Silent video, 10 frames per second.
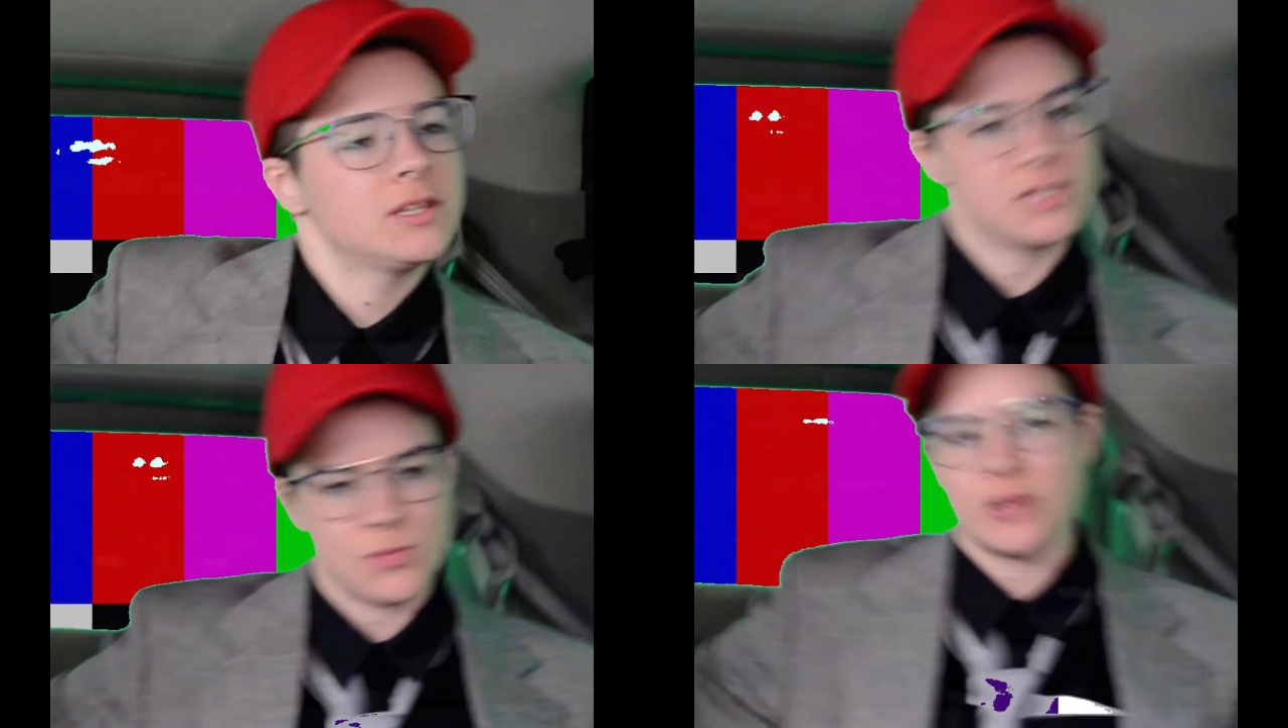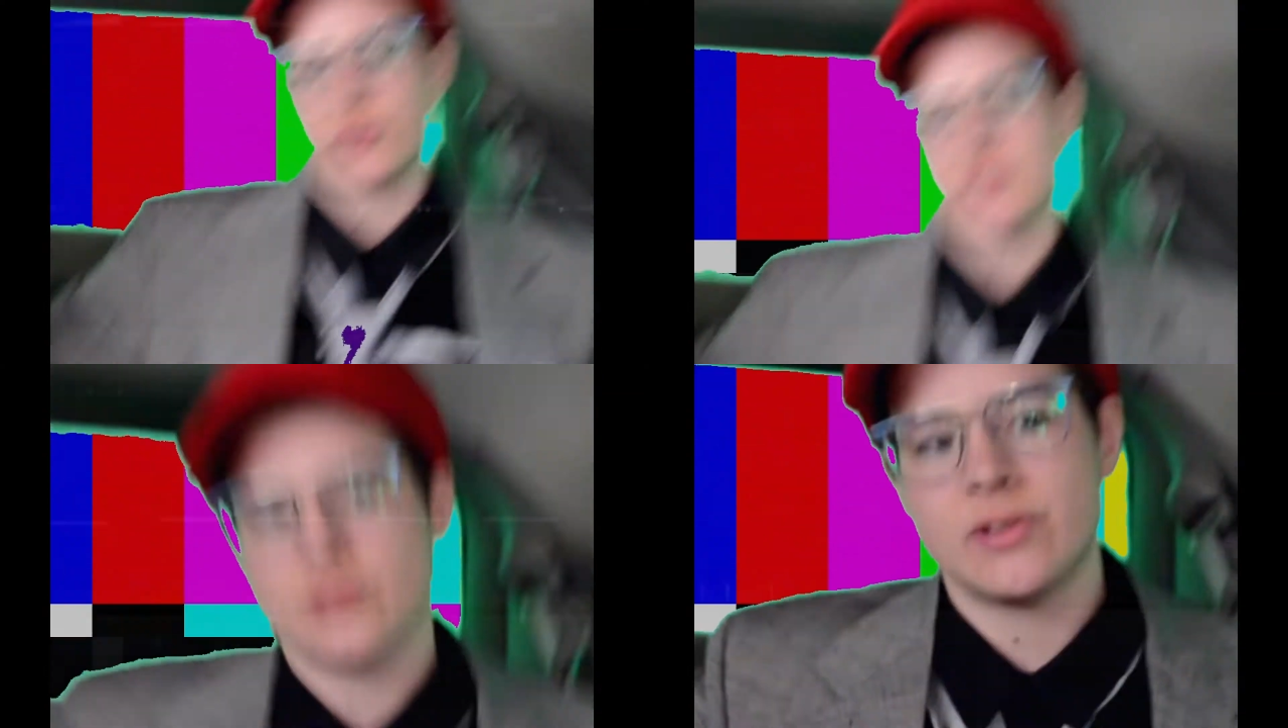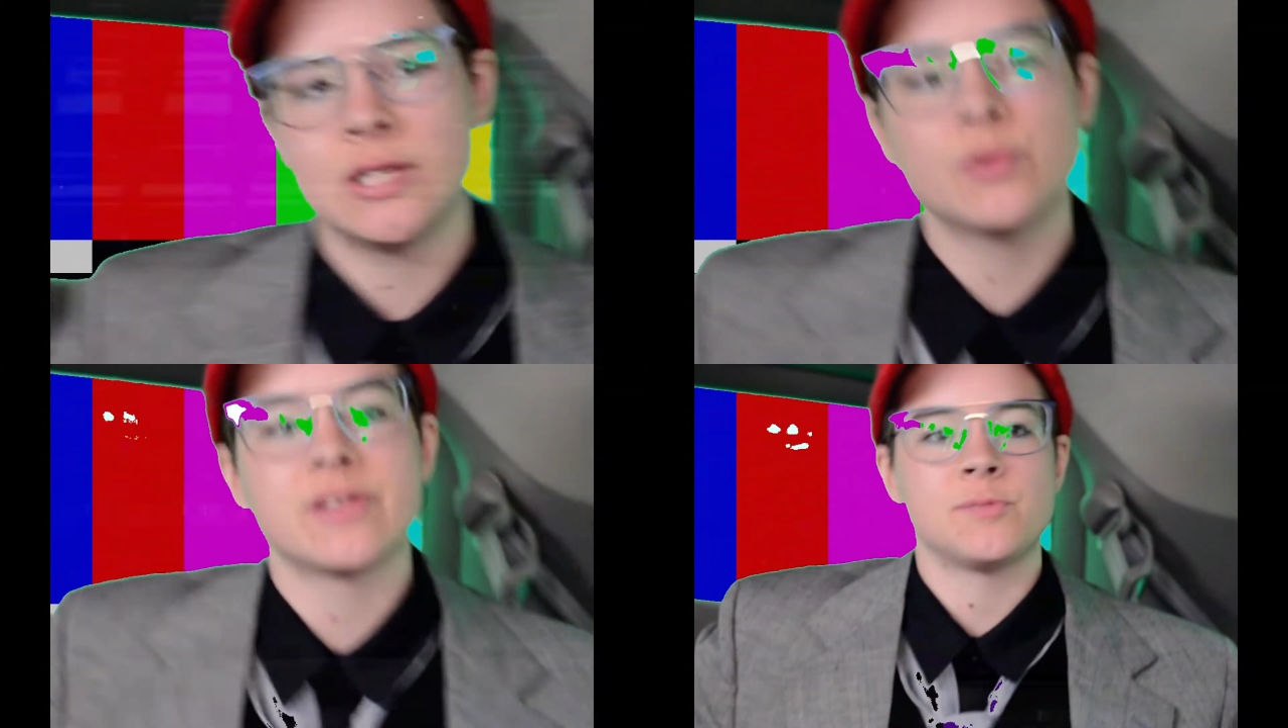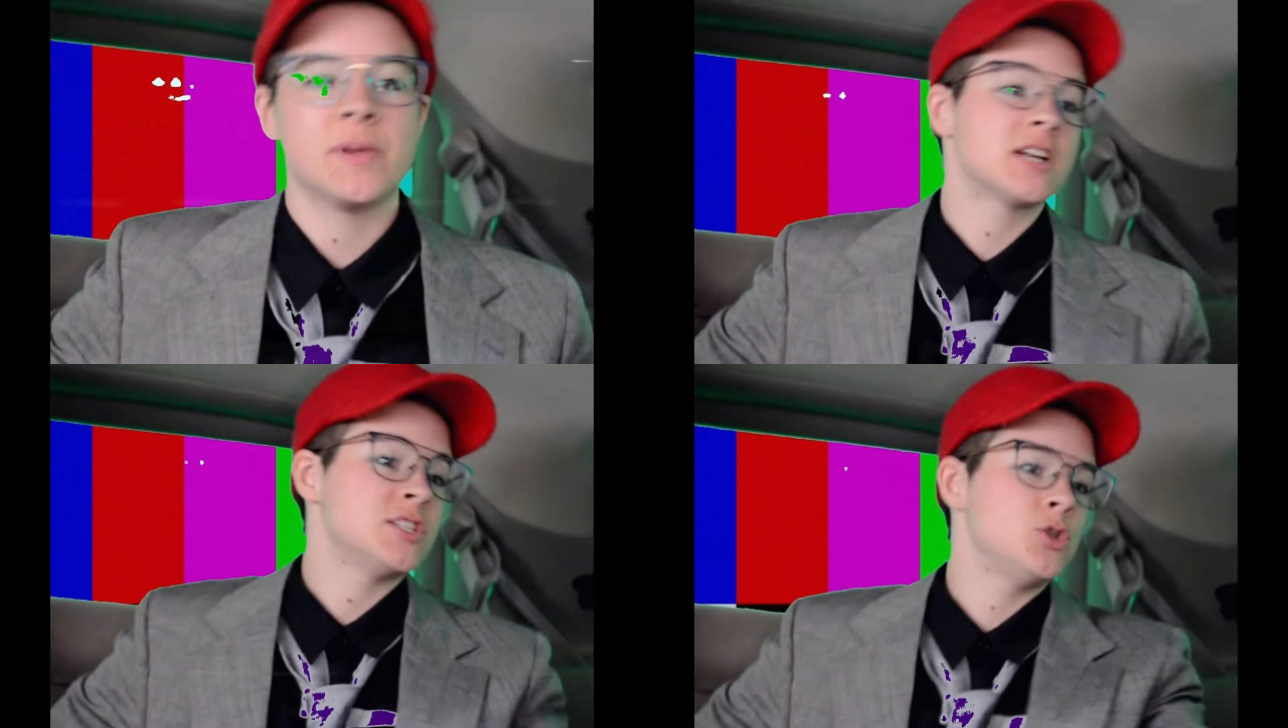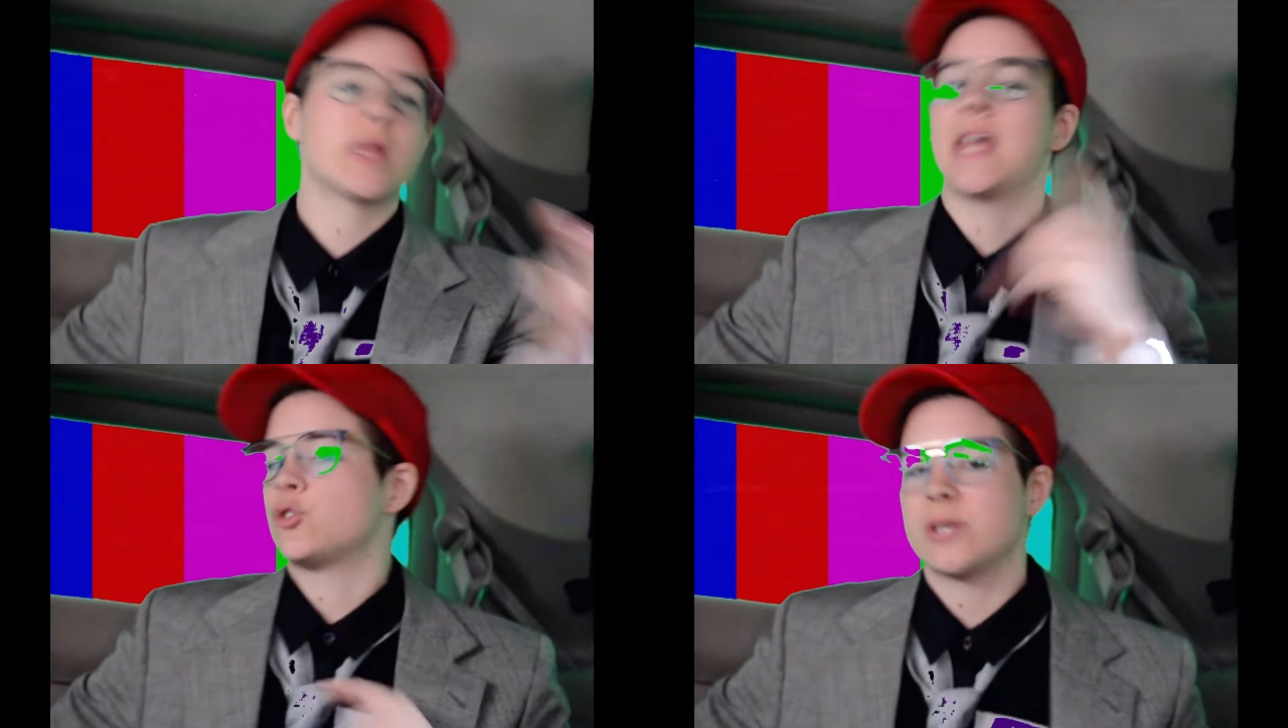that's right, you're gonna seal the deal with us because you
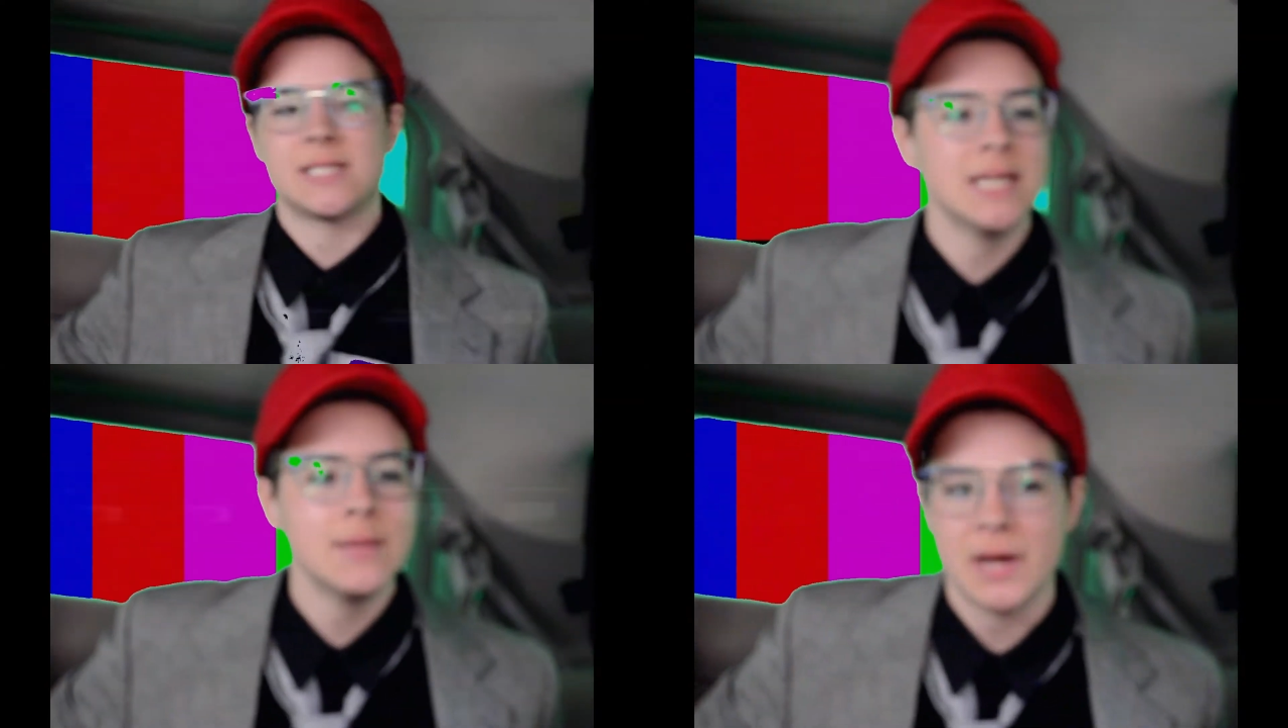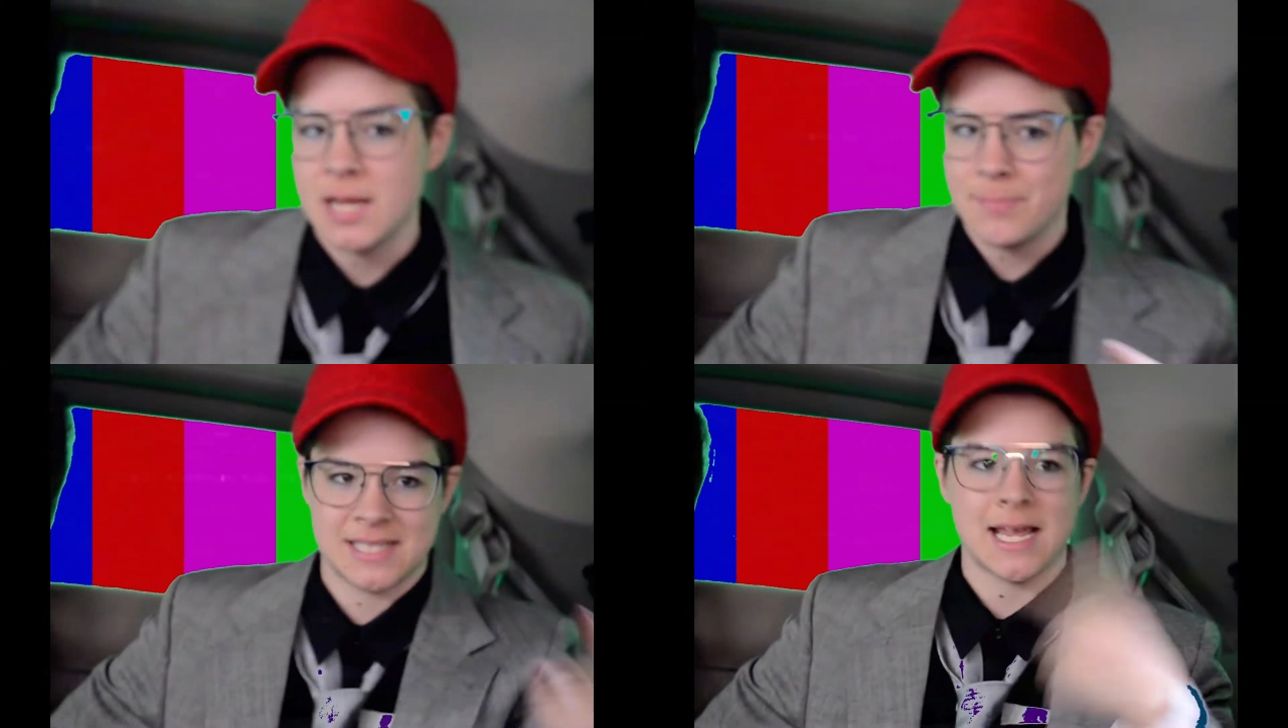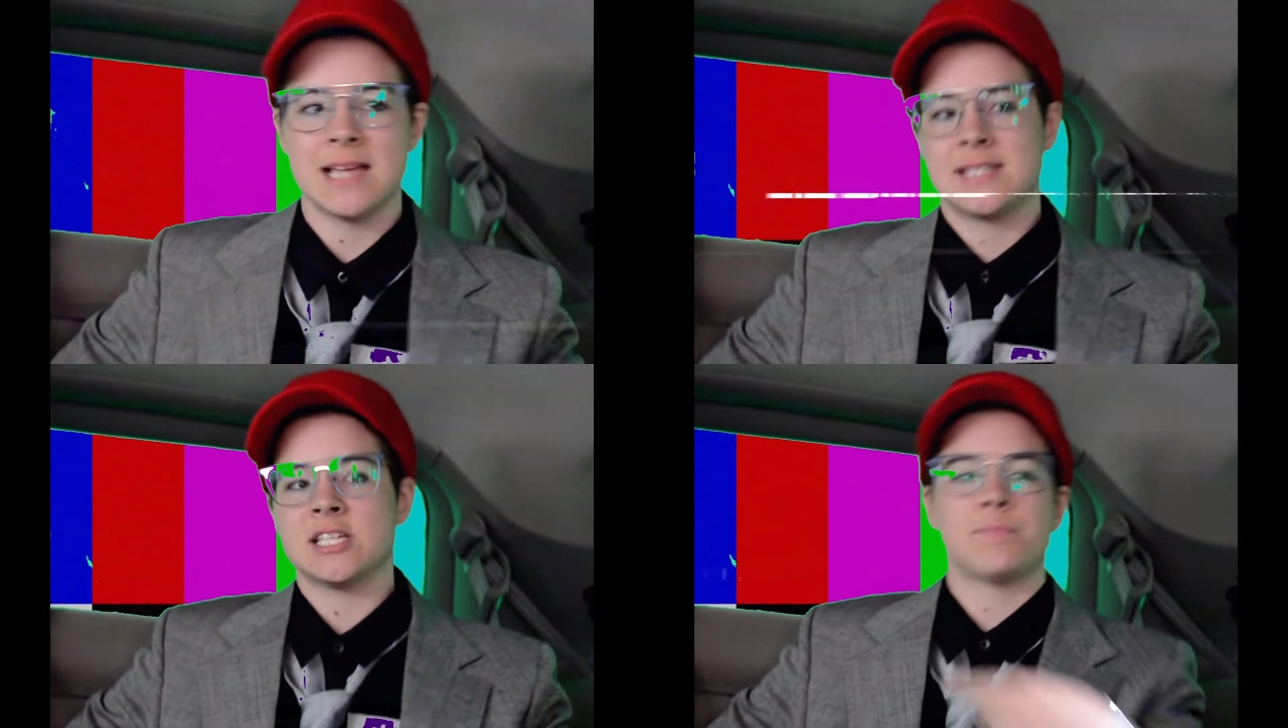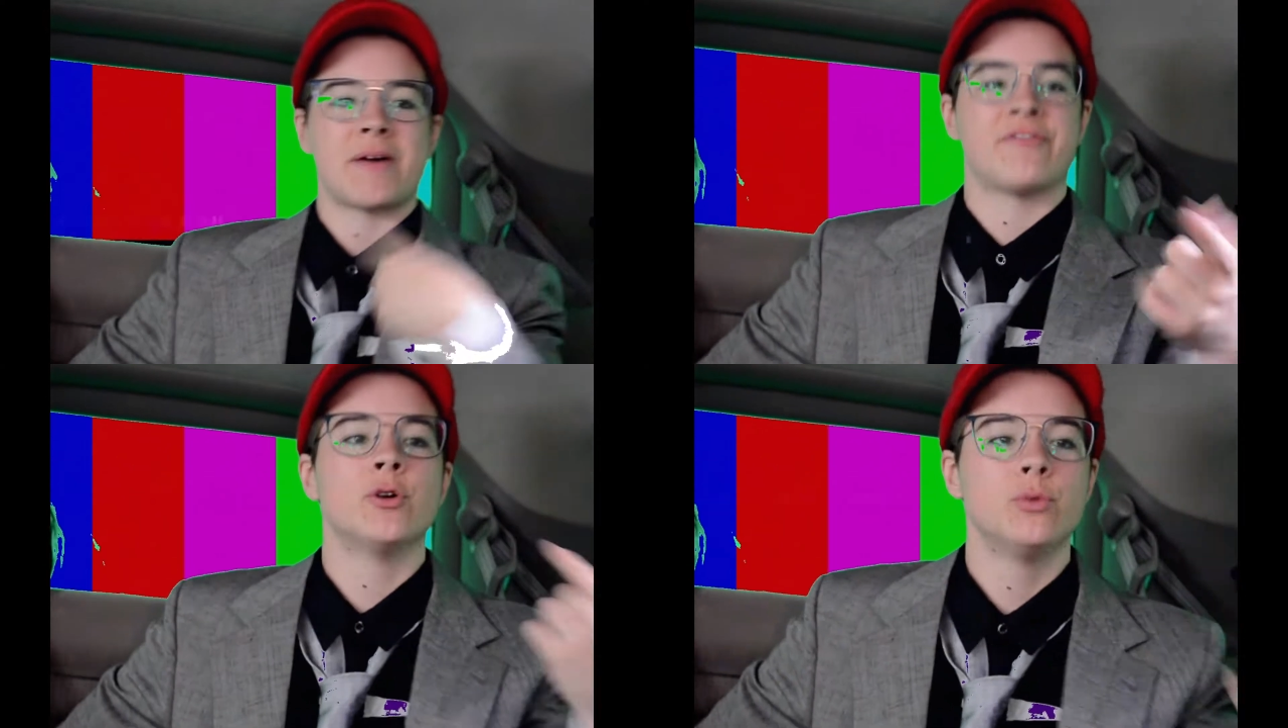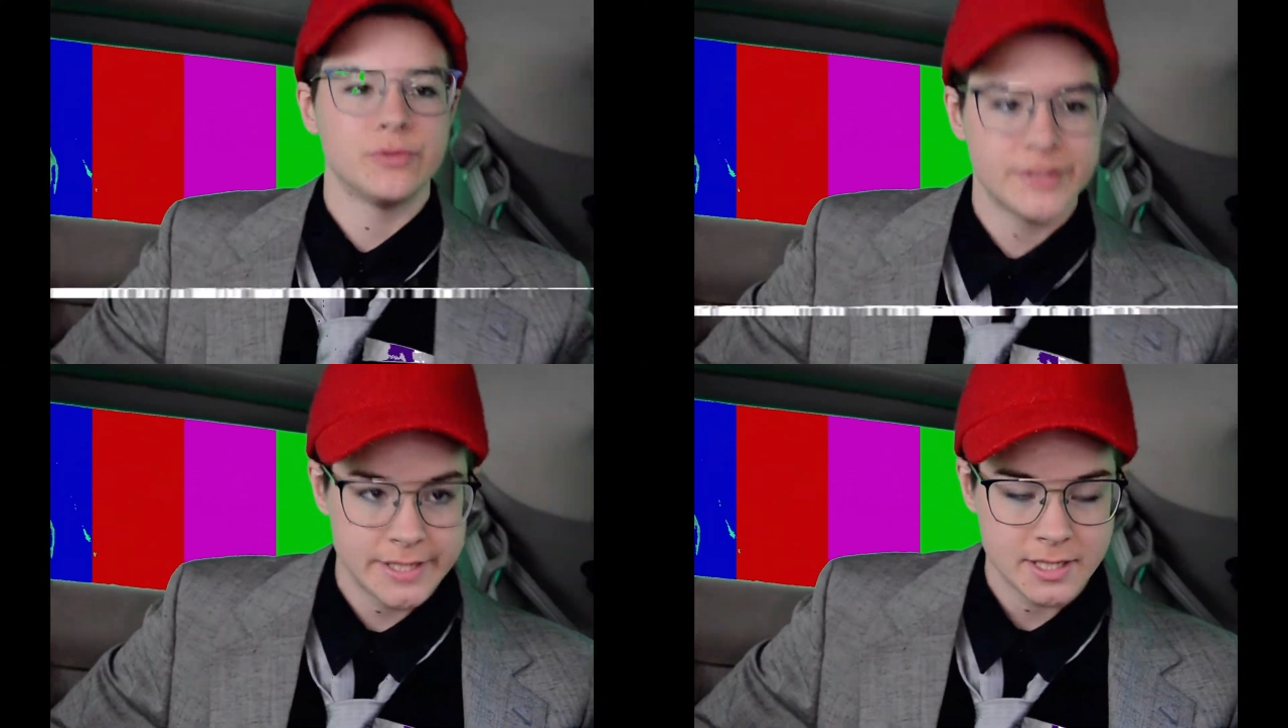can't trust anybody besides us
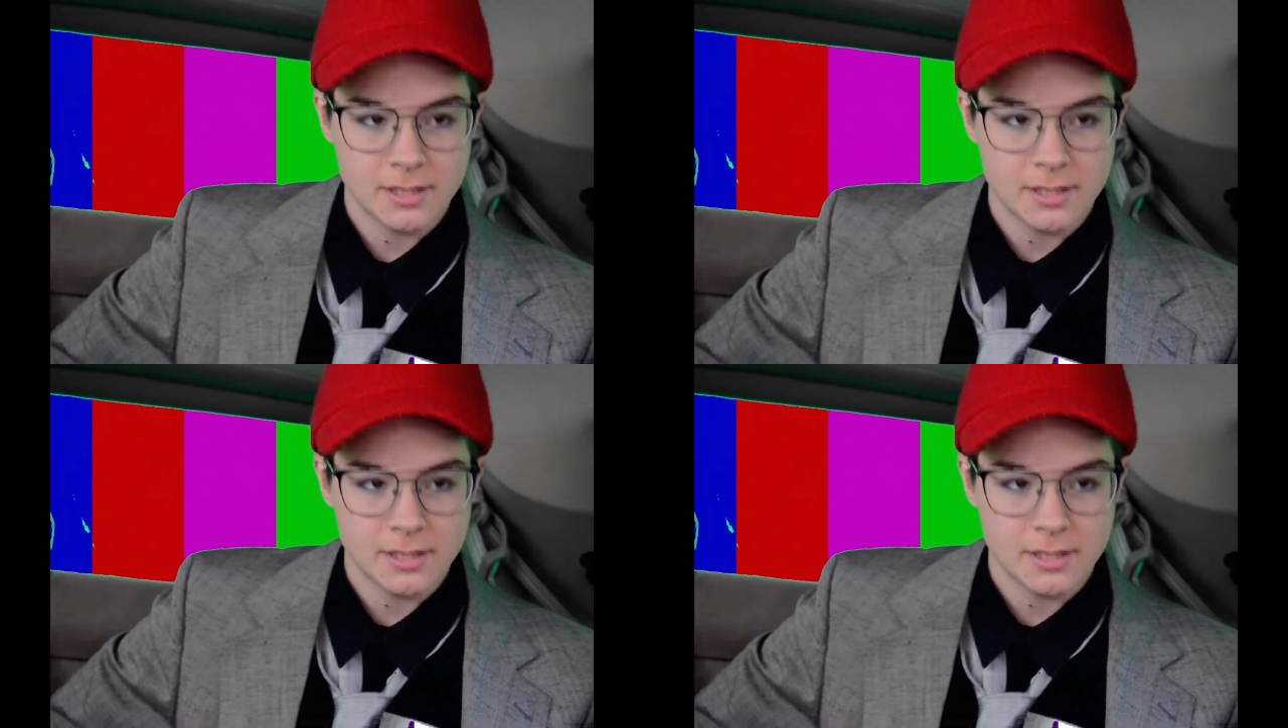buffoons.